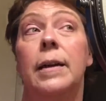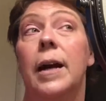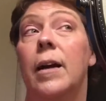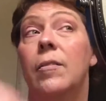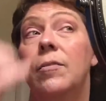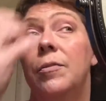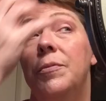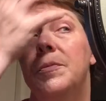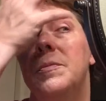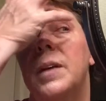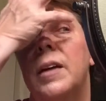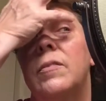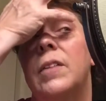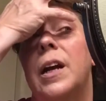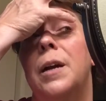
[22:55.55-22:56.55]

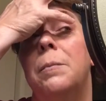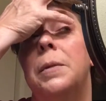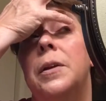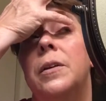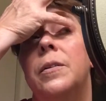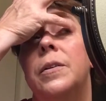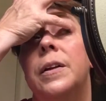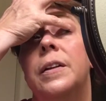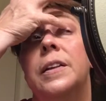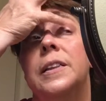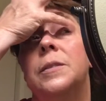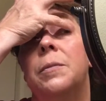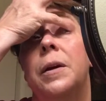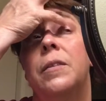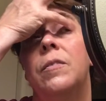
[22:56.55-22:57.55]
I've kind of been doing it
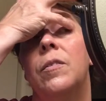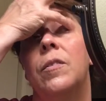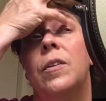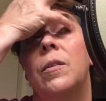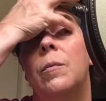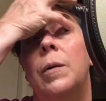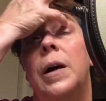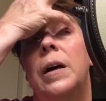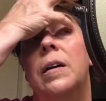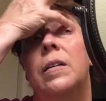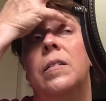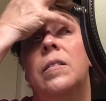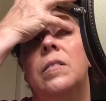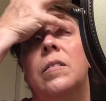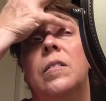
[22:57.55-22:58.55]
this way for a little
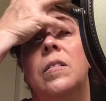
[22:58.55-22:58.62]
while.